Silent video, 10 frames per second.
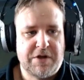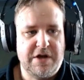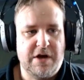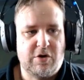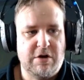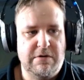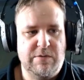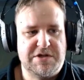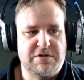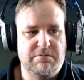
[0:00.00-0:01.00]
Come up
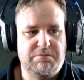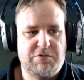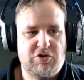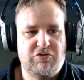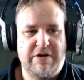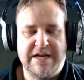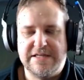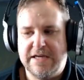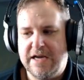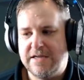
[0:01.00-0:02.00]
with some
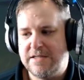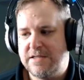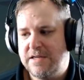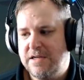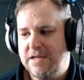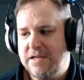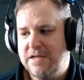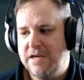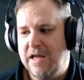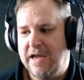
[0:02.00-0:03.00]
crazy ass
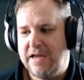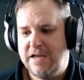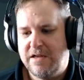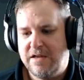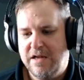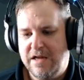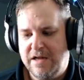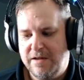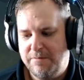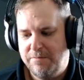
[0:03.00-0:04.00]
like
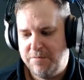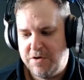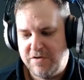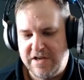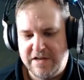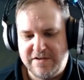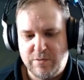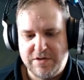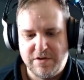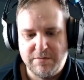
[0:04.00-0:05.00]
utility
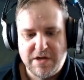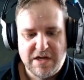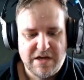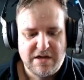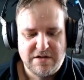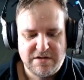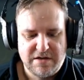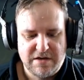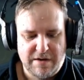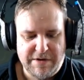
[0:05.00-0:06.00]
with them.
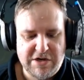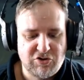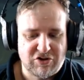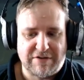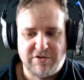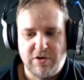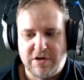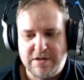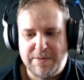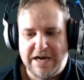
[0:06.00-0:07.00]
You just have to look
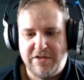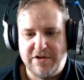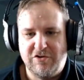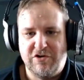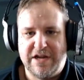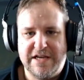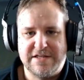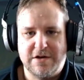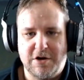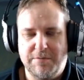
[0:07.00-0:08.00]
at the Pantheon
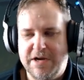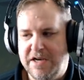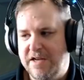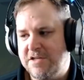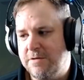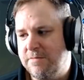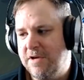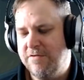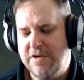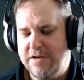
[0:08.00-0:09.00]
trinkets that are coming in
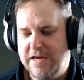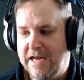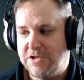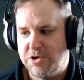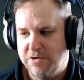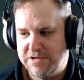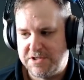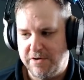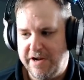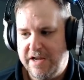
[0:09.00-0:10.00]
Antorus,
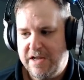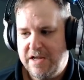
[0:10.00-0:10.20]
sorry.